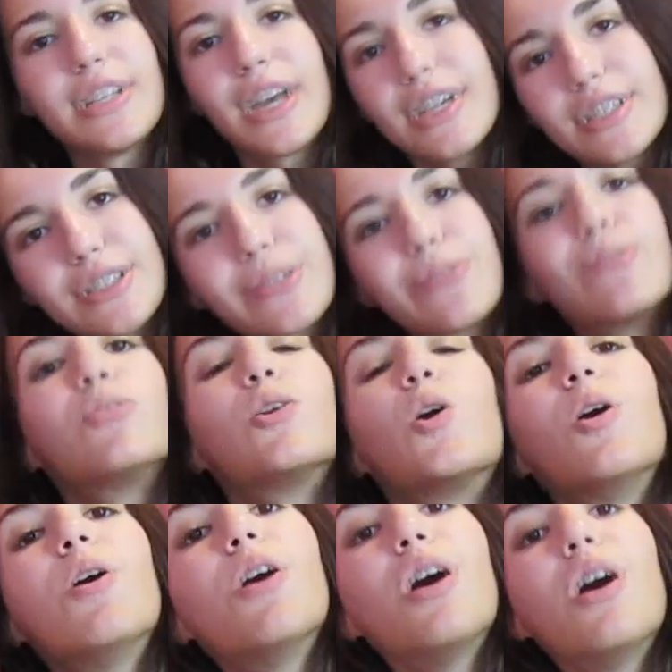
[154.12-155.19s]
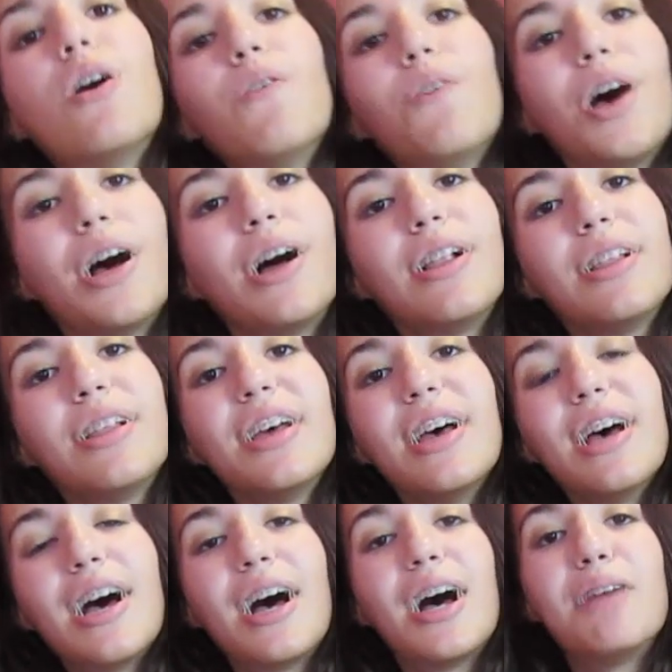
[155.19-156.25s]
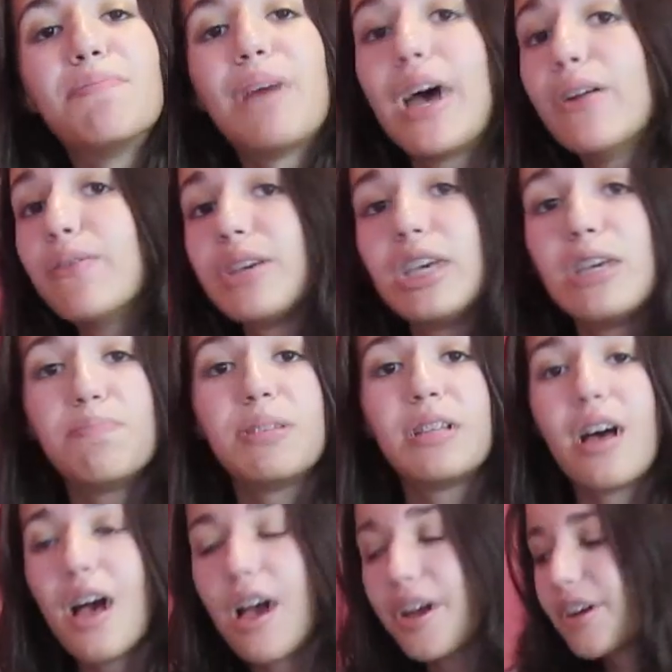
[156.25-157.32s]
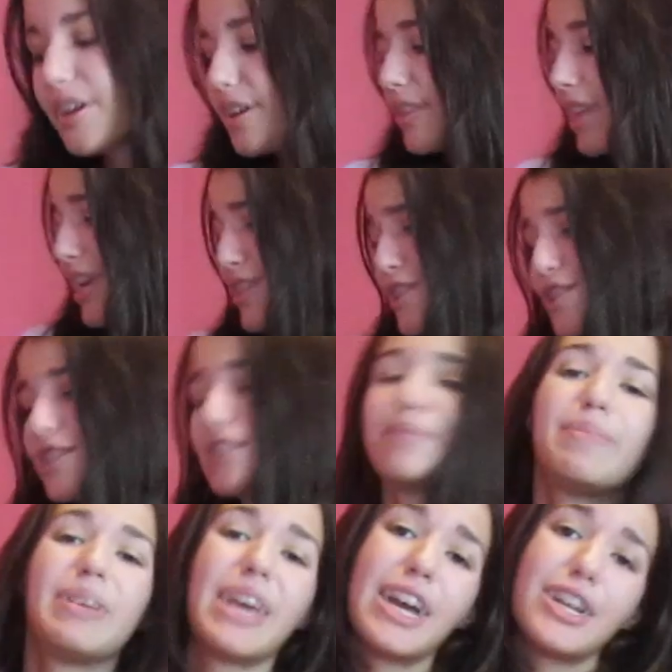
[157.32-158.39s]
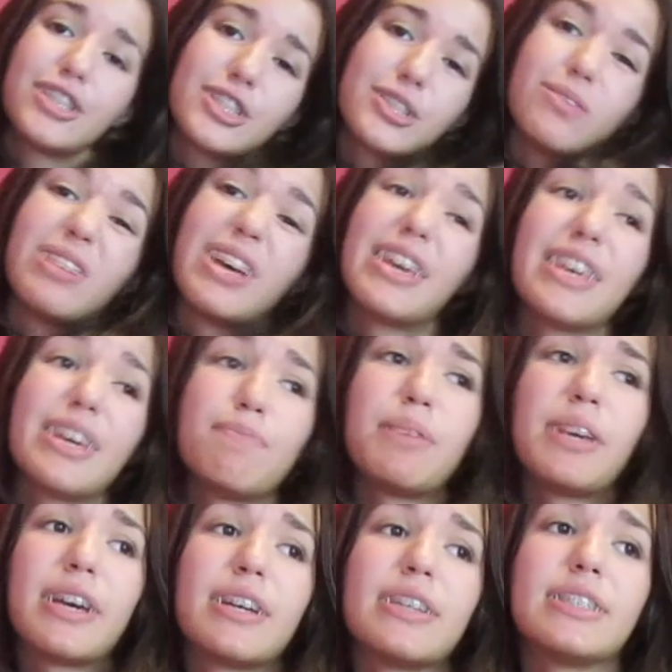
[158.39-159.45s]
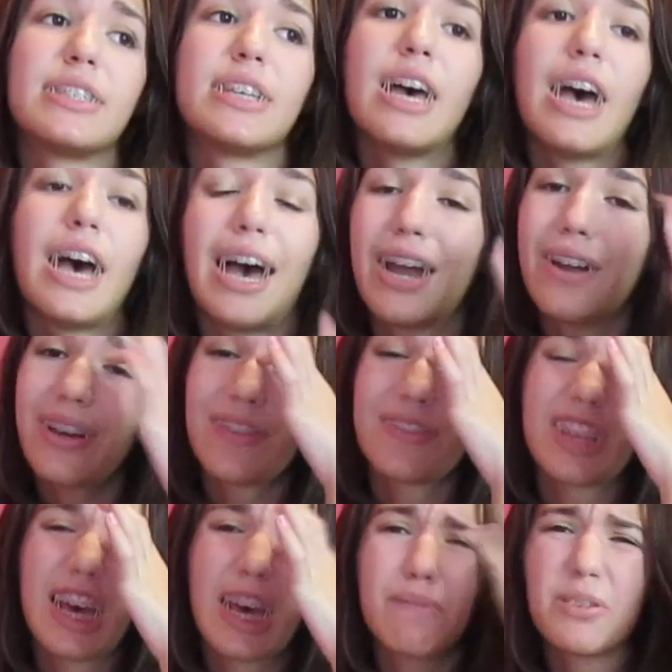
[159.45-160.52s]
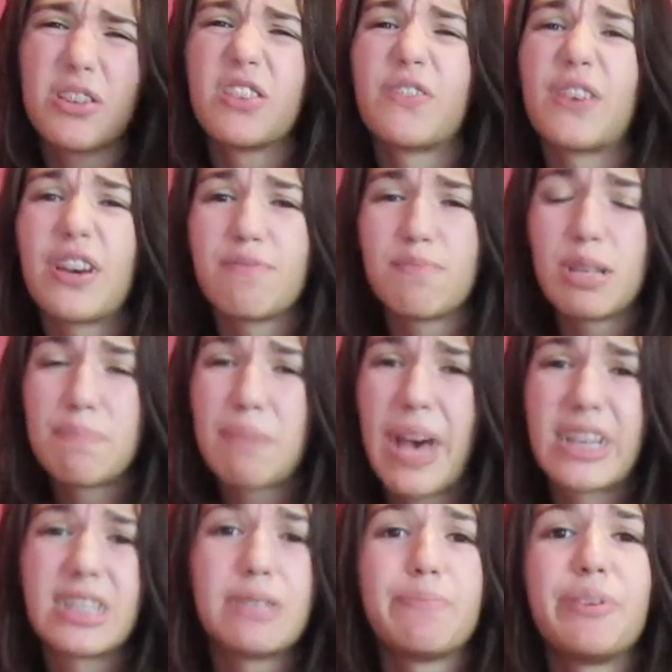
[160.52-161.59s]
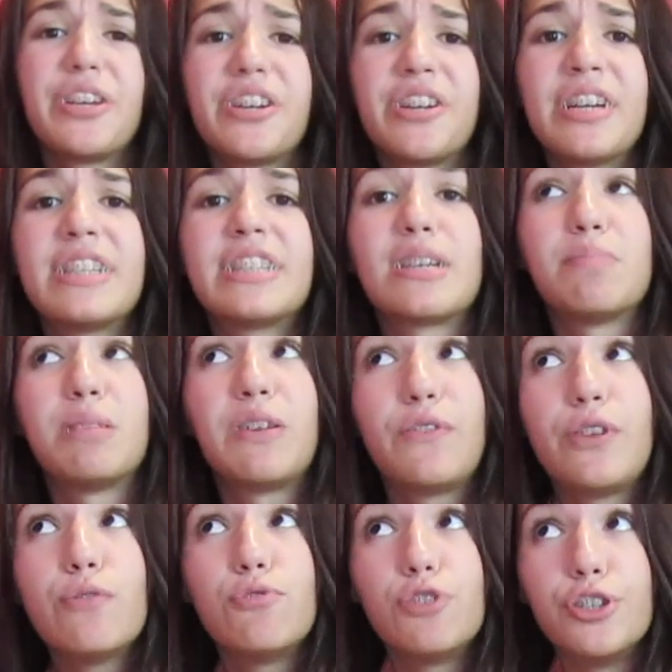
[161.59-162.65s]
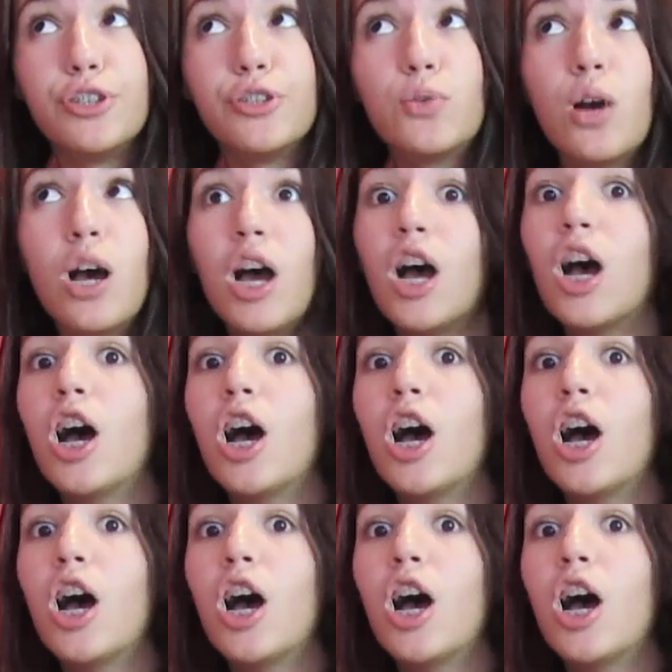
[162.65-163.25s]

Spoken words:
in high school. Well, I don't keep a locker. That's just me. I just don't like it because I don't have time during the 5-minute passing periods. I mean, if you do,